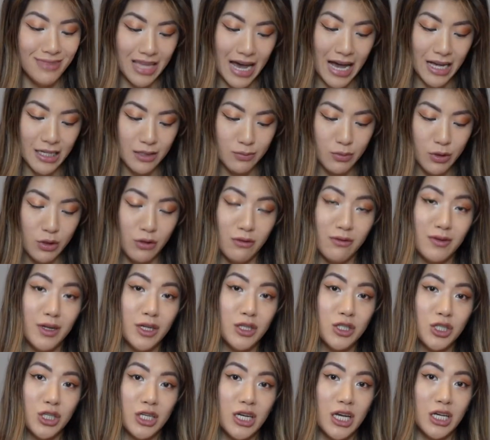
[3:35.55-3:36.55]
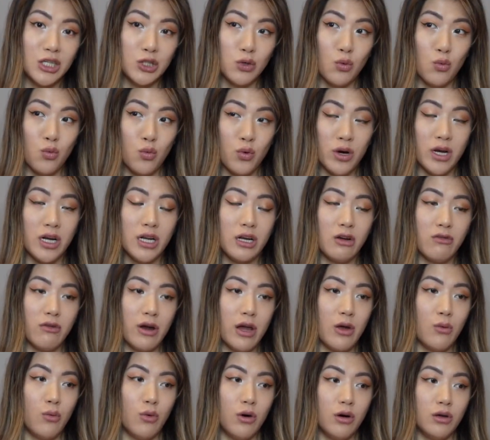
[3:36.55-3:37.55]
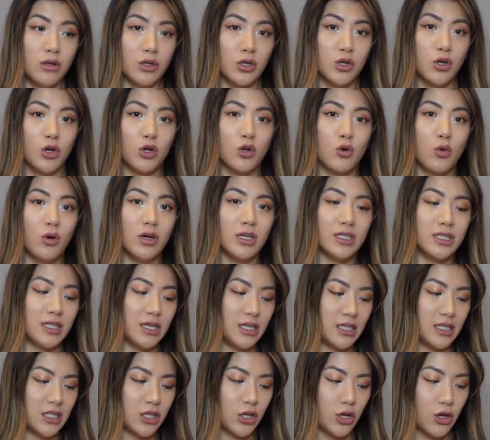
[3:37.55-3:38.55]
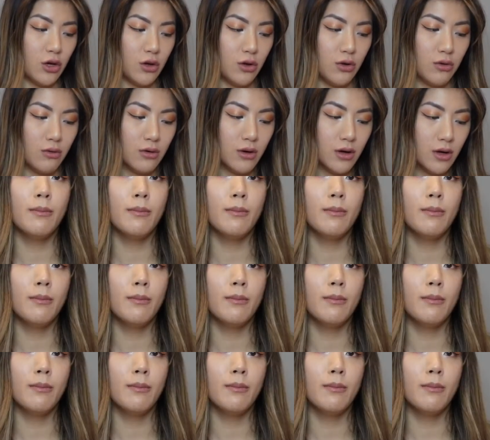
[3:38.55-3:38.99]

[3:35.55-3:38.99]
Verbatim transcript: Aspinal London is a really great one, good quality too.